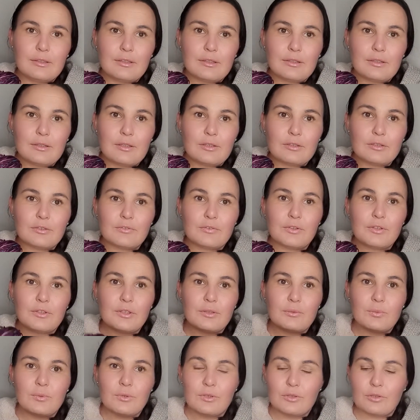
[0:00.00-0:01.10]
those of you
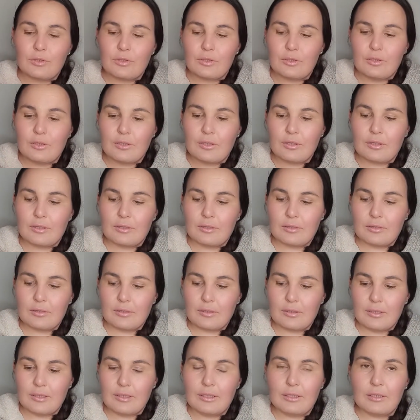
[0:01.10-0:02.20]
that were not
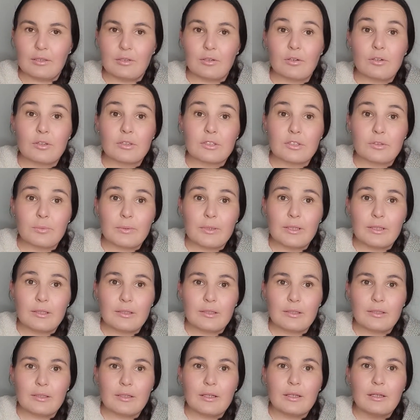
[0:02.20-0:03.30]
here last week,
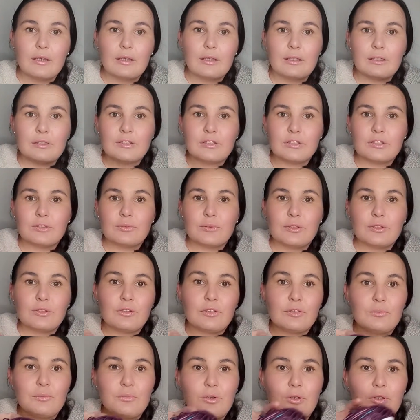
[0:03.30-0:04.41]
I just want to
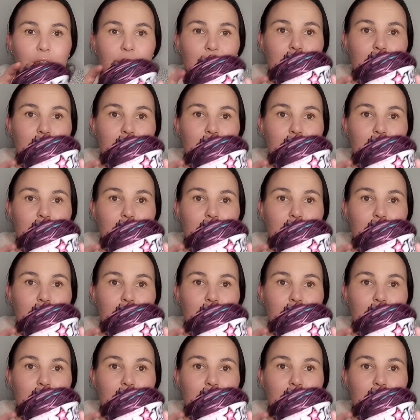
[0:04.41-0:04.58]
remind